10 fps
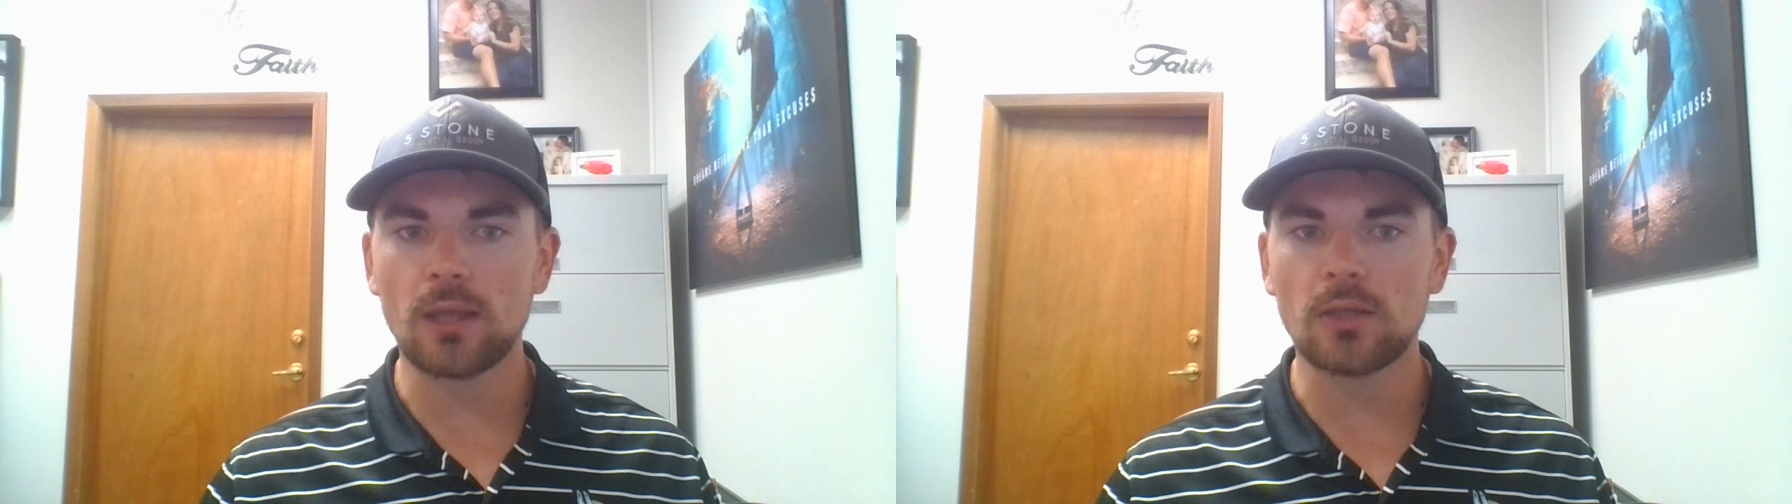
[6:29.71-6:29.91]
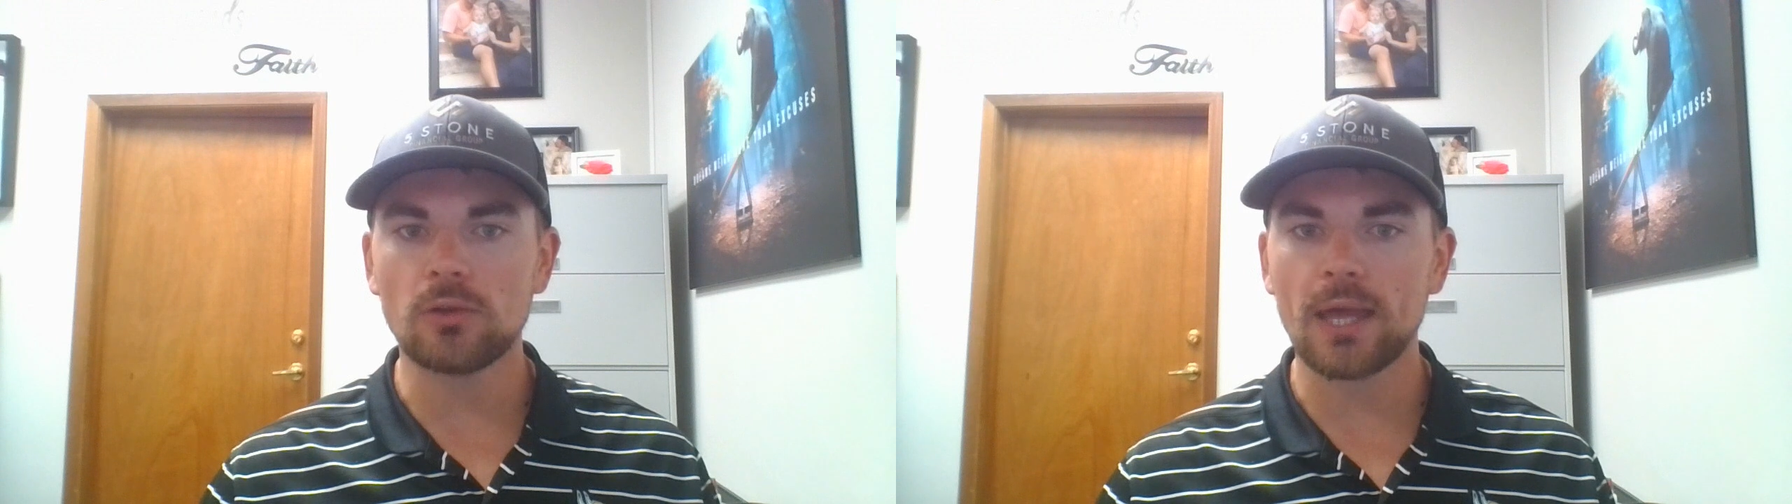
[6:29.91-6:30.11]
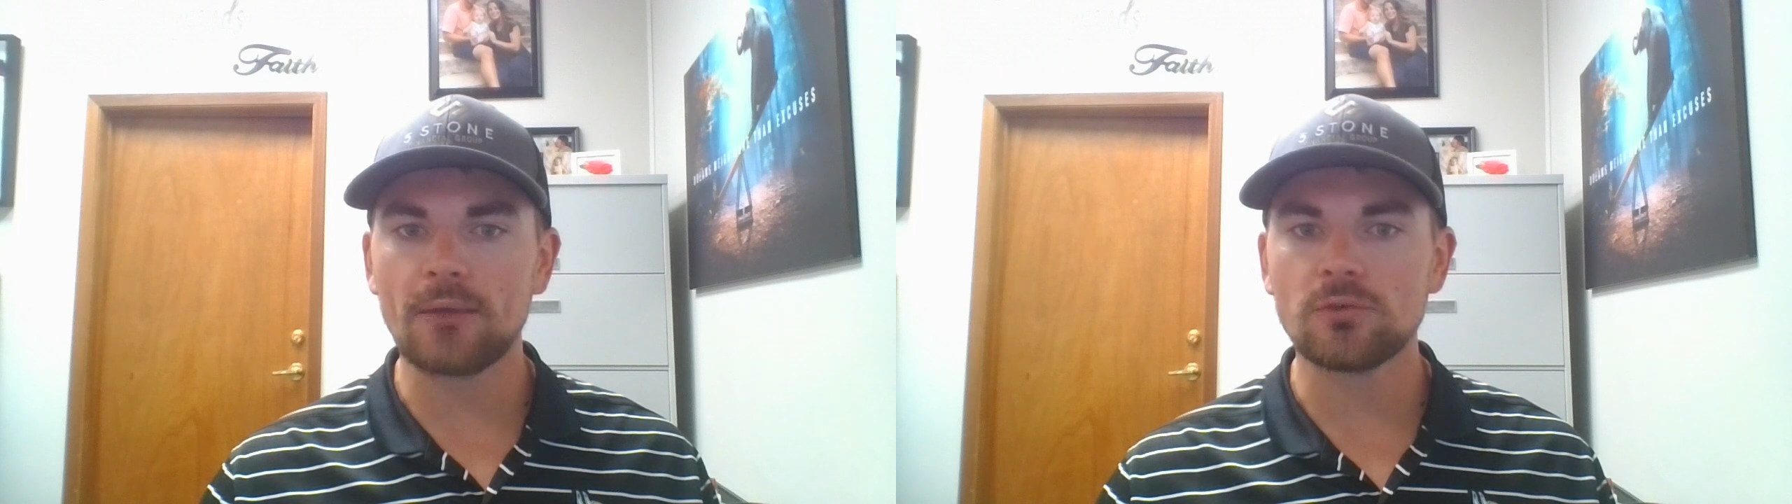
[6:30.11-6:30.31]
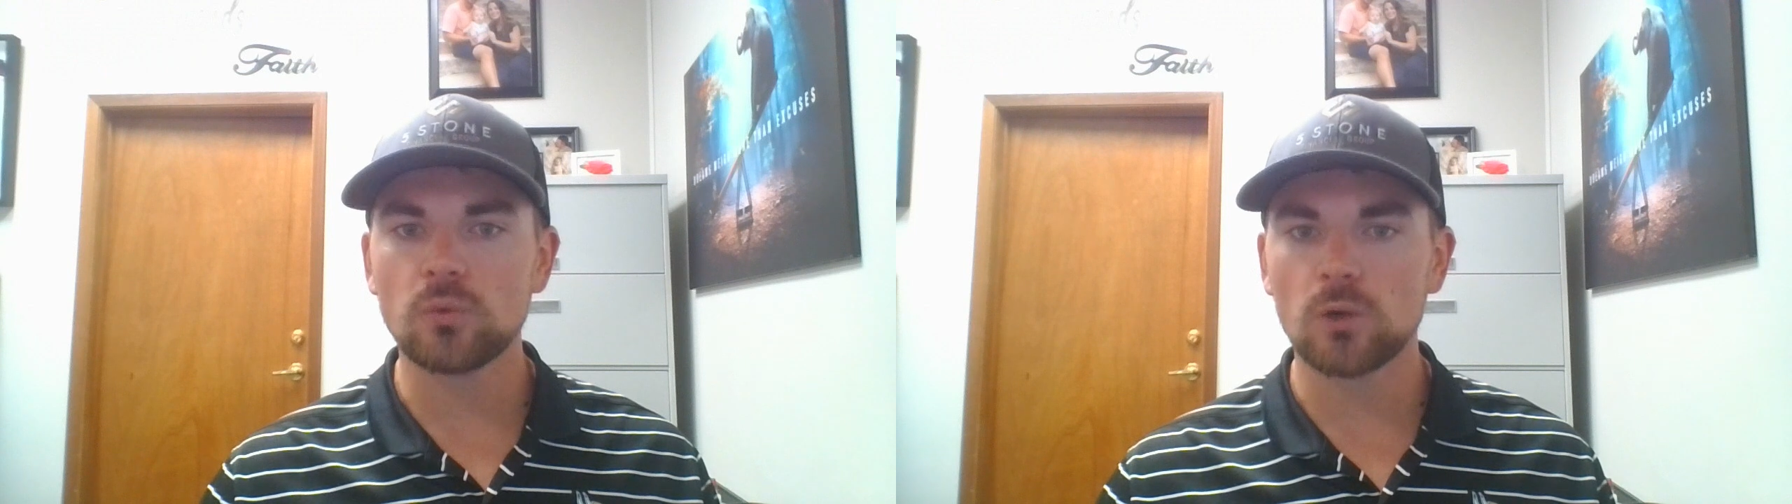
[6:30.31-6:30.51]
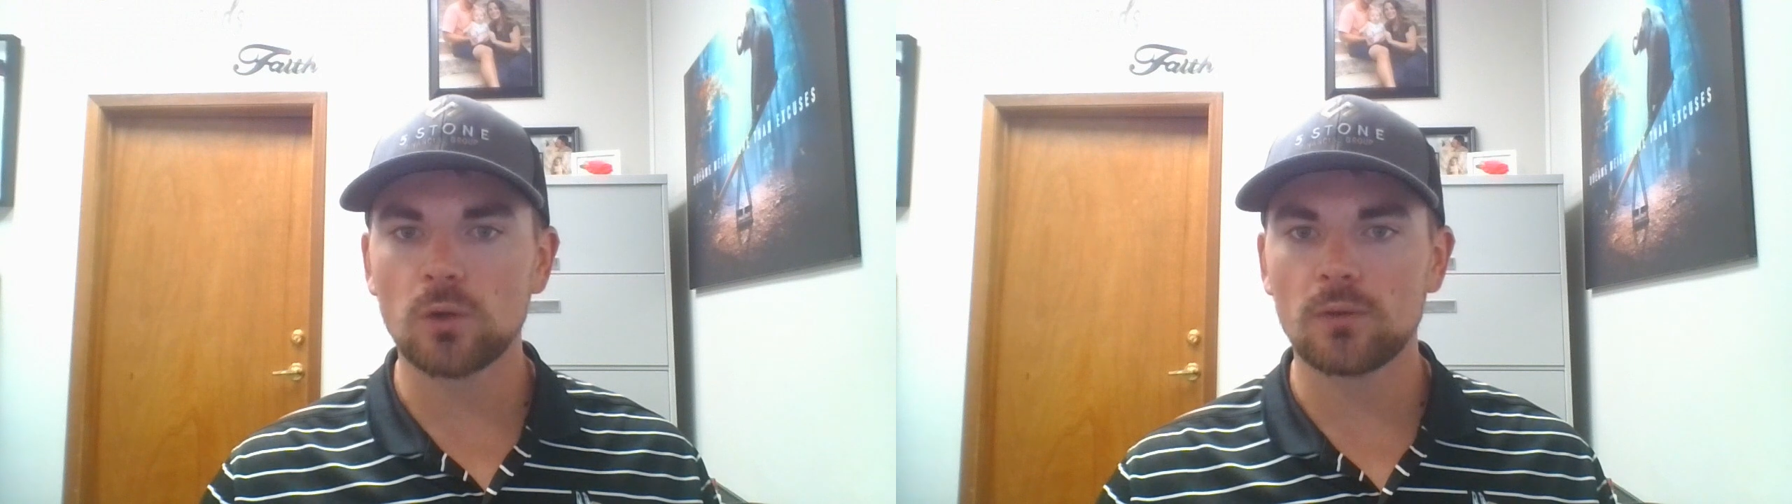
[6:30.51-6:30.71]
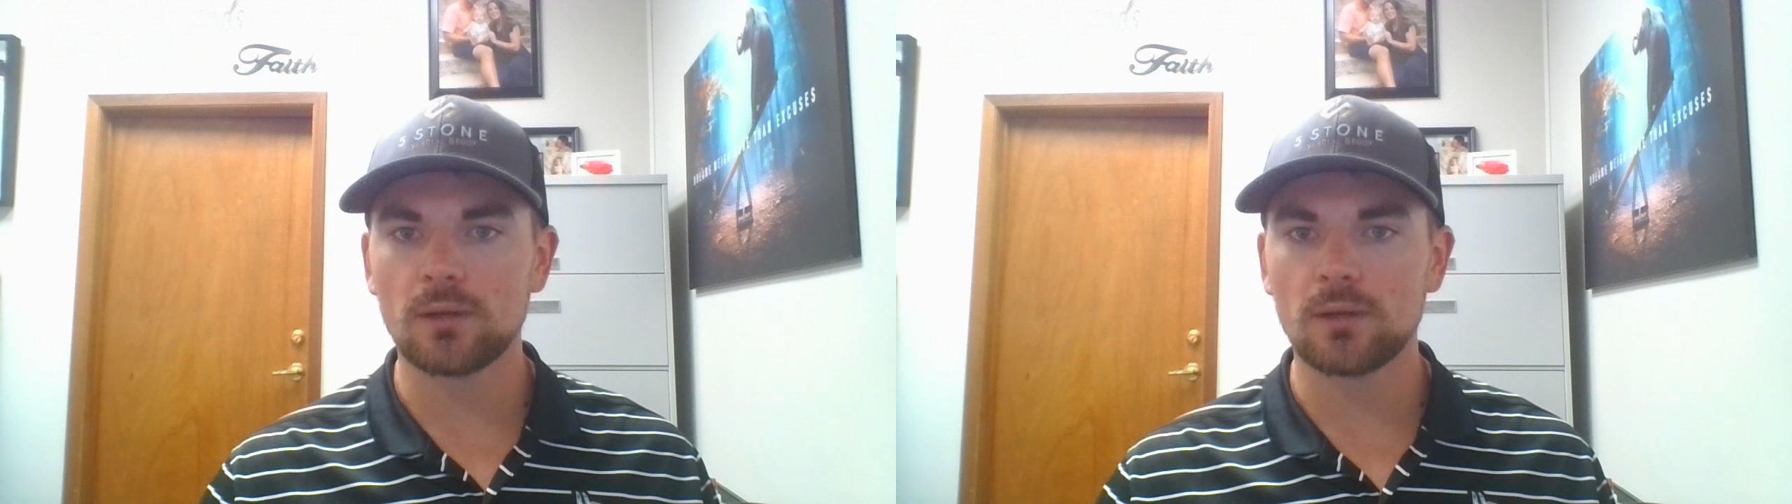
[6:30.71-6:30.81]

you'll have to work with an